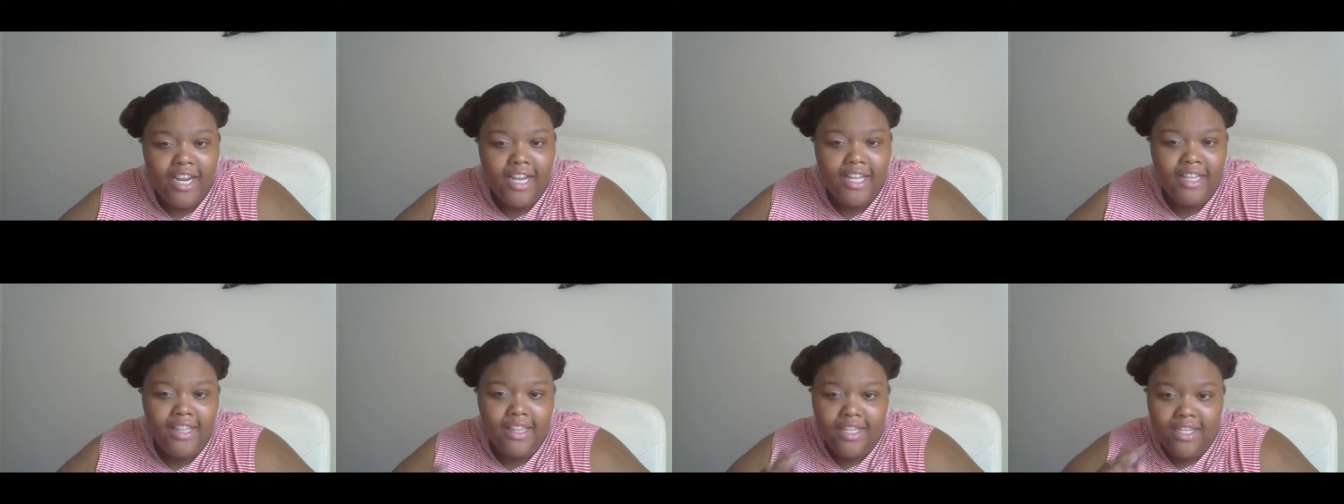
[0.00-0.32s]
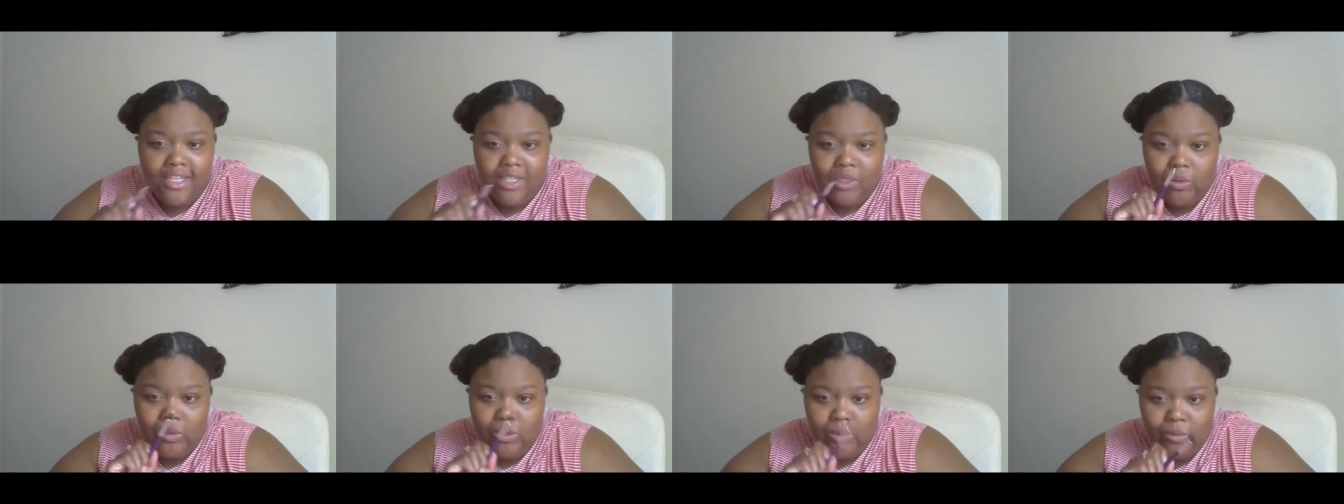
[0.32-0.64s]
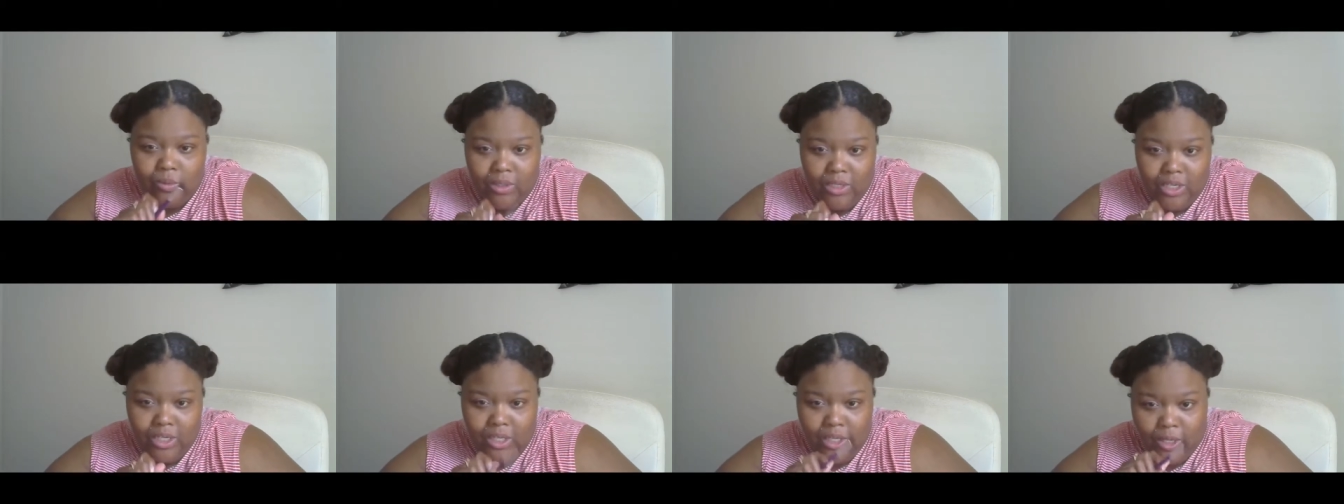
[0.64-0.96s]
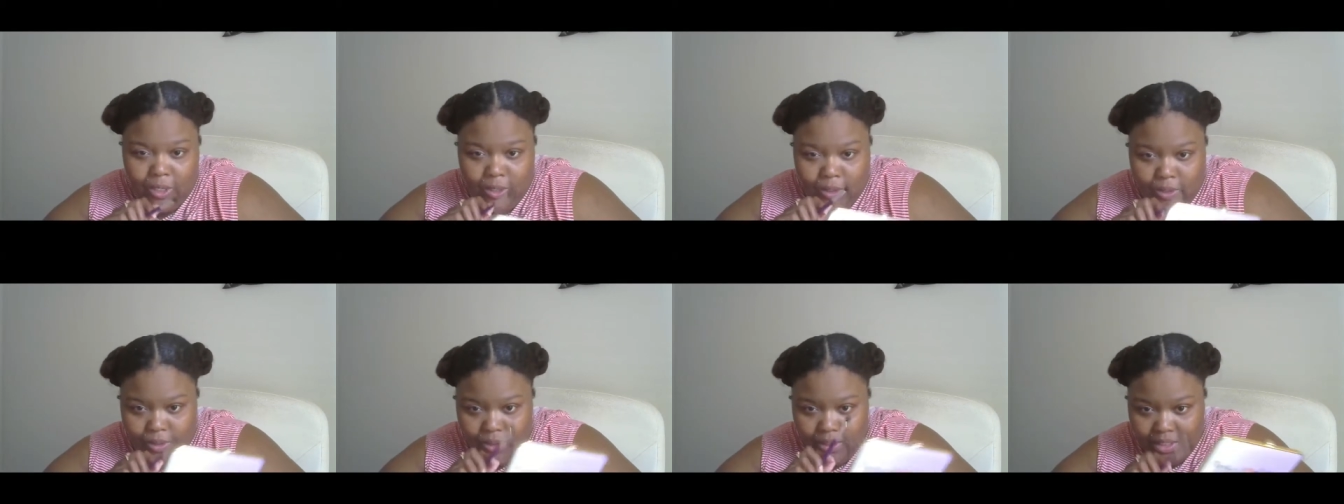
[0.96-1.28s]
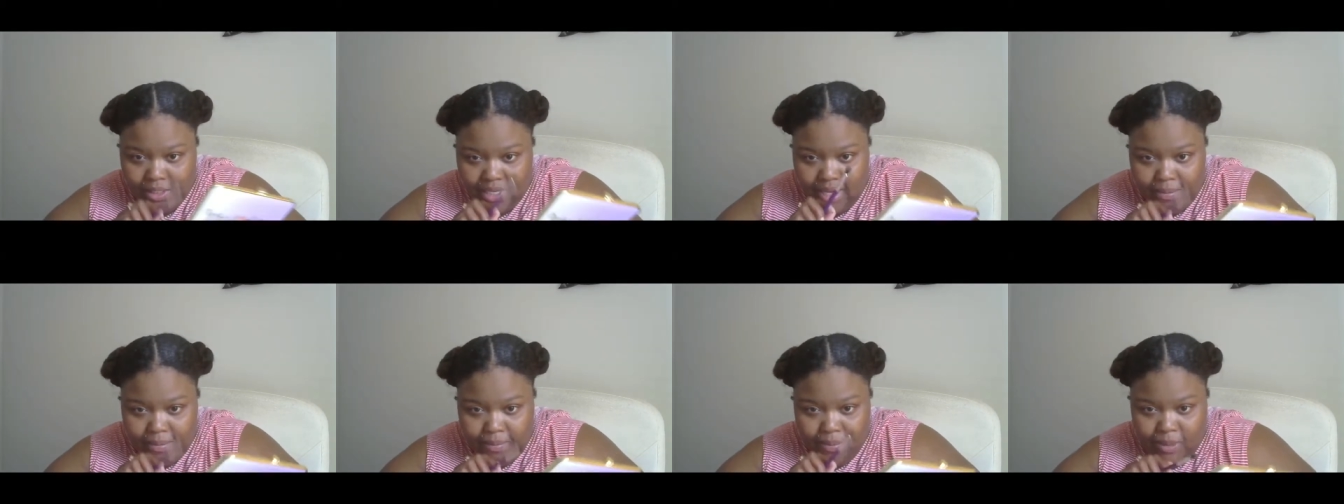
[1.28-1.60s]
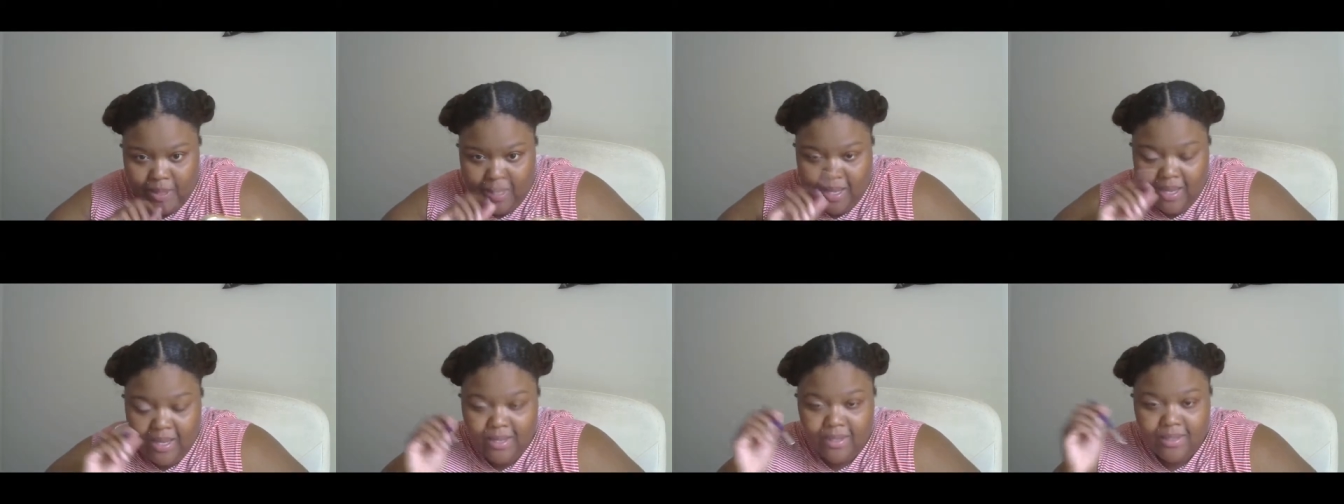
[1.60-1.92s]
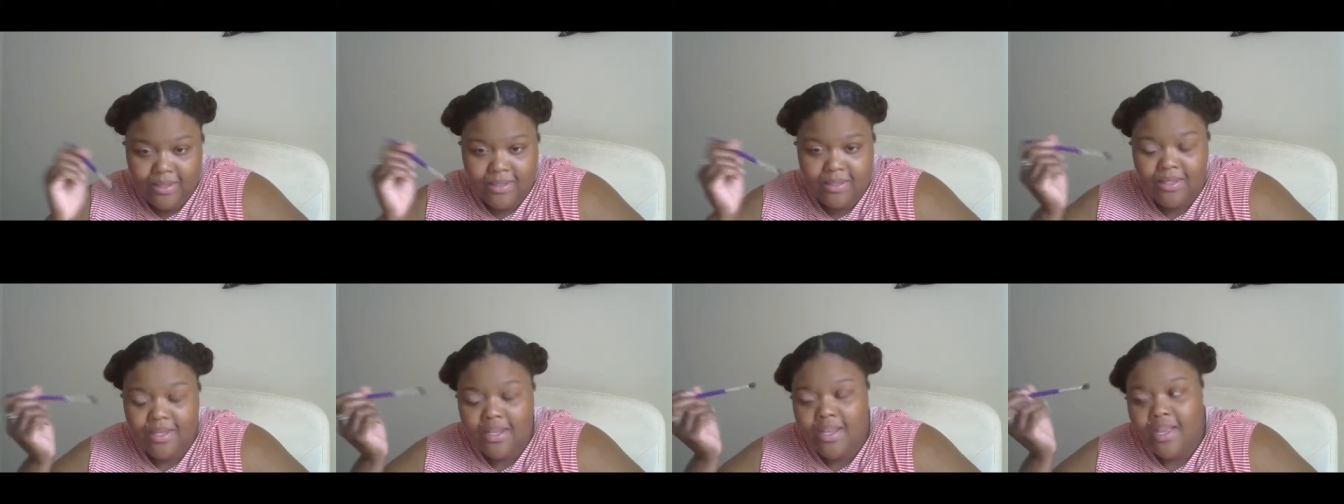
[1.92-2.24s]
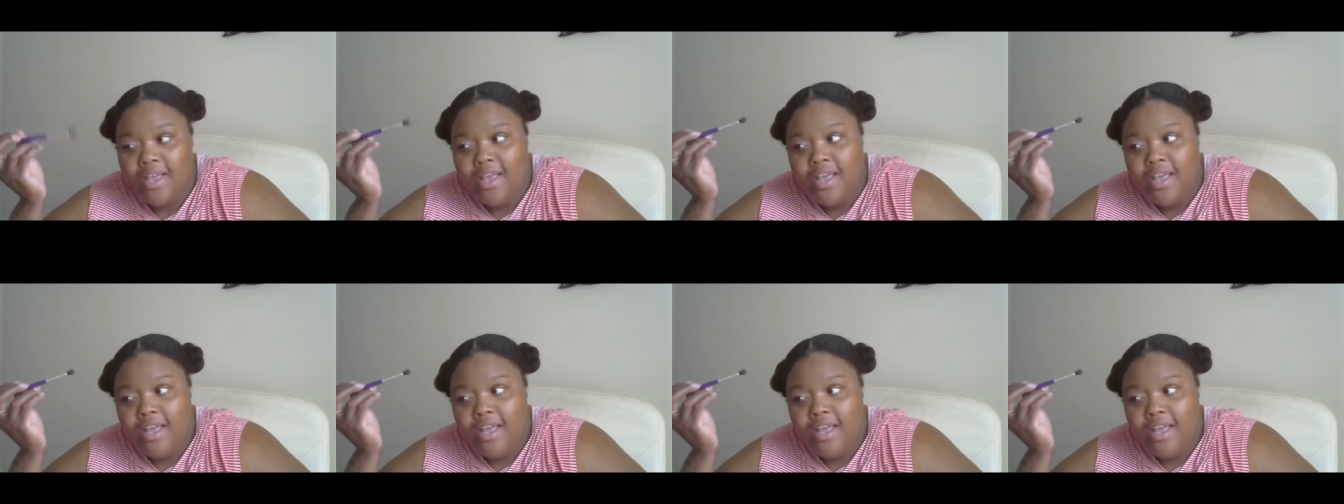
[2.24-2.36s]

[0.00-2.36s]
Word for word: And this was one of those type of things.